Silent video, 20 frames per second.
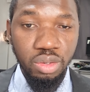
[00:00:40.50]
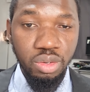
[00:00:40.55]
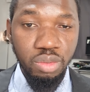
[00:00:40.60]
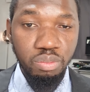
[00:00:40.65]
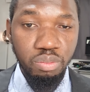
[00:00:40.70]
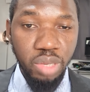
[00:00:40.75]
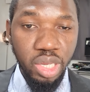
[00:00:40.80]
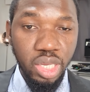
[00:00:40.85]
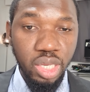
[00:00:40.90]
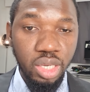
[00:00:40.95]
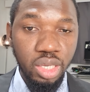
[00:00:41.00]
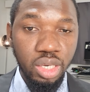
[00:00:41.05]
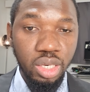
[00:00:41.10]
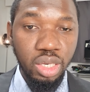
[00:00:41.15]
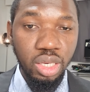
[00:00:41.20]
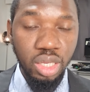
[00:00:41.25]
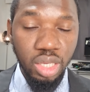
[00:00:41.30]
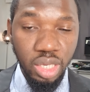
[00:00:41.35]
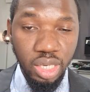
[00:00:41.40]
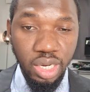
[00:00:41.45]

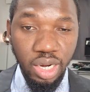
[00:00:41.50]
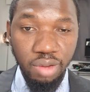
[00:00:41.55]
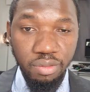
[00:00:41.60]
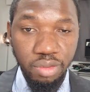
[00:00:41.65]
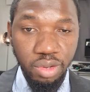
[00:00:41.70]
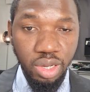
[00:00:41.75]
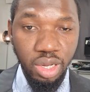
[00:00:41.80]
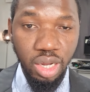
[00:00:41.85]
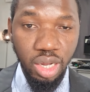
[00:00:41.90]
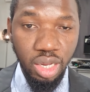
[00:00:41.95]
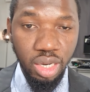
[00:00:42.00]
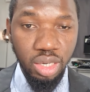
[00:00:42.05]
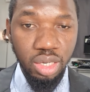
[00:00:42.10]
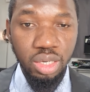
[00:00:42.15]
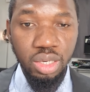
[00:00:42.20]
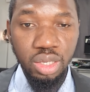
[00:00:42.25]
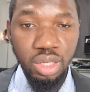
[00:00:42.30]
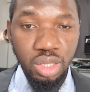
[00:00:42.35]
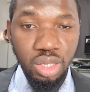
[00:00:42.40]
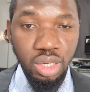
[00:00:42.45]
making a graphical
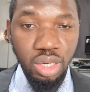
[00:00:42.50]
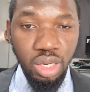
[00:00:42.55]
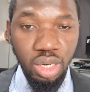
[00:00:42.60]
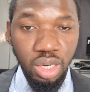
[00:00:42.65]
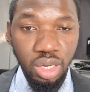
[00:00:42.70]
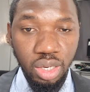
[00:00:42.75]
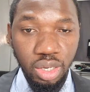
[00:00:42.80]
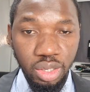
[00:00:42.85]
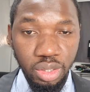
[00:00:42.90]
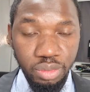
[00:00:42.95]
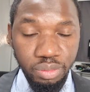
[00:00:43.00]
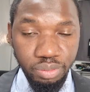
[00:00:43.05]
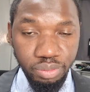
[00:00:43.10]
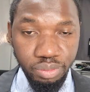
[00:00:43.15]
uh,